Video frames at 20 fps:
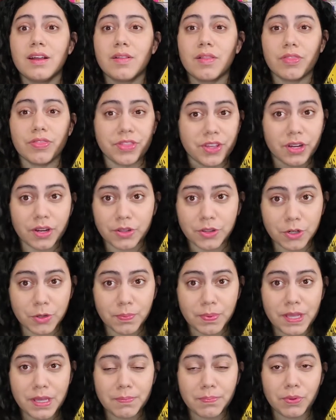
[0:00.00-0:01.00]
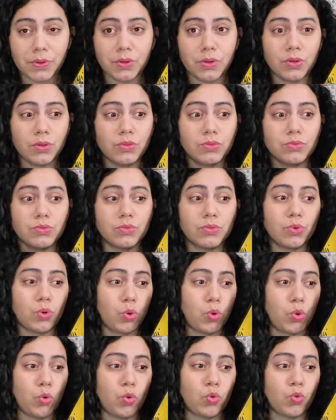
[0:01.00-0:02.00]
The other people
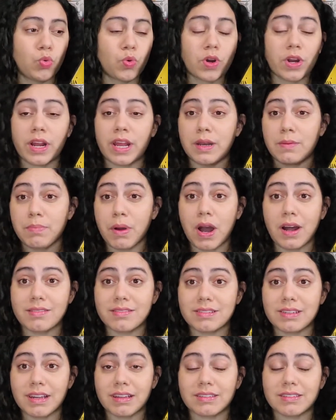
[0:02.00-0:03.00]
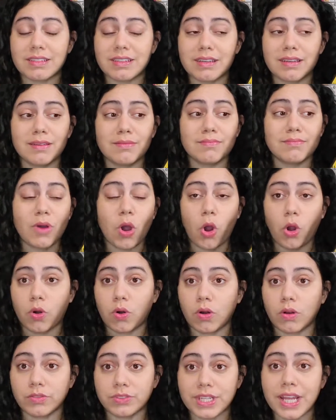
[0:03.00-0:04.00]
who were in pods next to him are
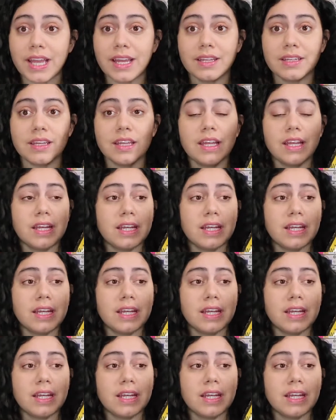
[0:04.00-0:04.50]
all dead.